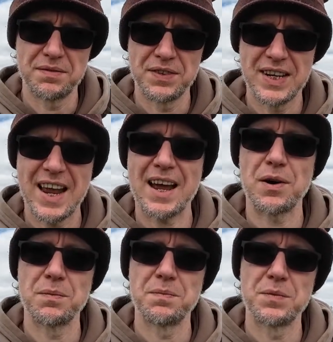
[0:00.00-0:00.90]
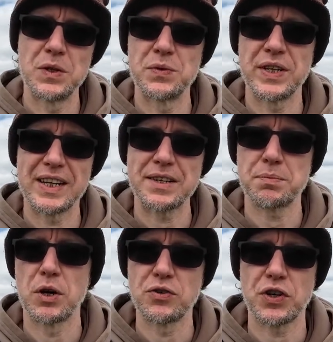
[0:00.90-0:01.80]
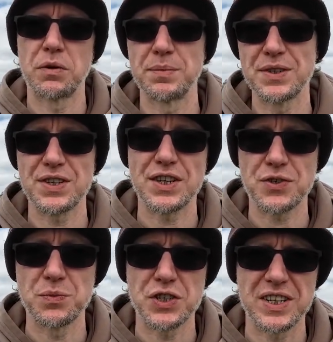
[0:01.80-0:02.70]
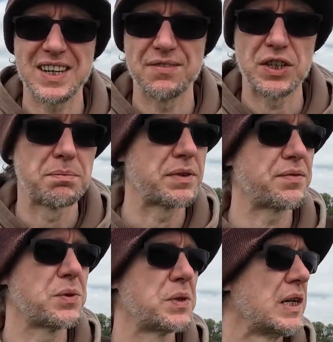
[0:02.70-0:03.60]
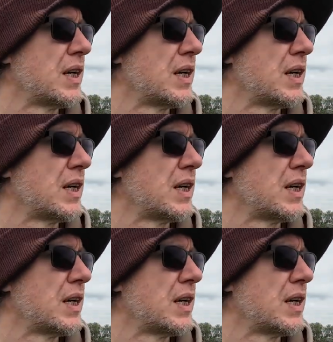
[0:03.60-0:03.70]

now using exposure compensation, which I'd never done before.